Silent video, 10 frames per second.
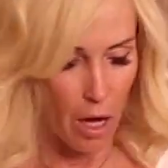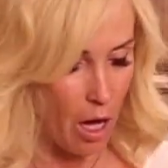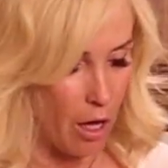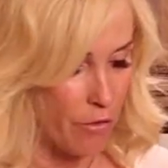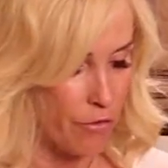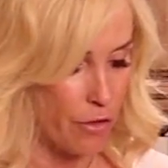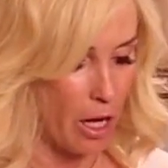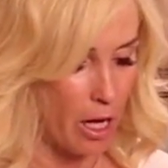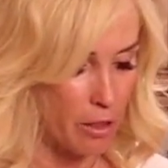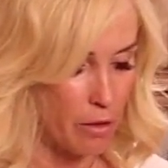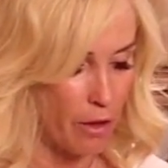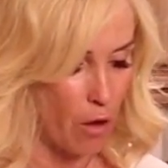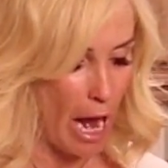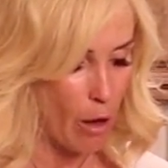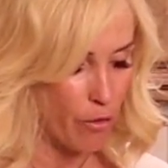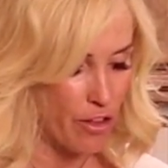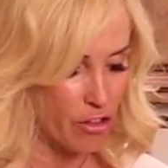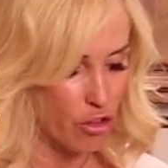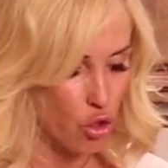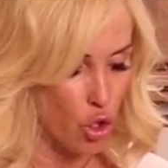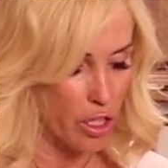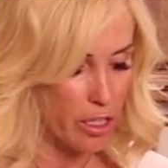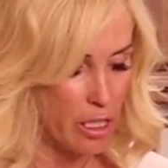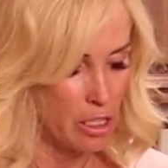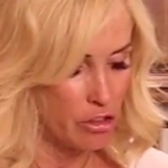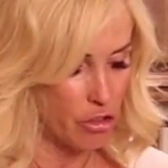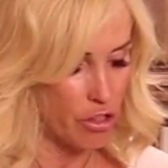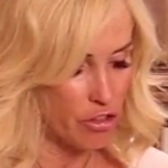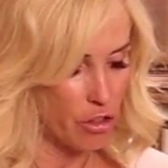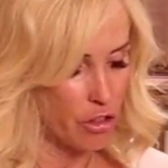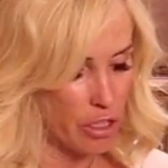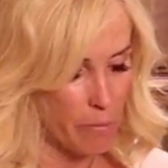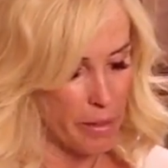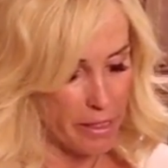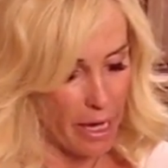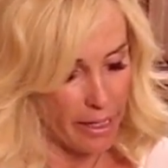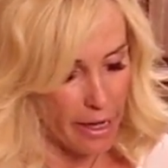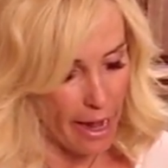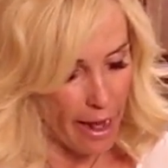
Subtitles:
of how things look. So these are going to be cut in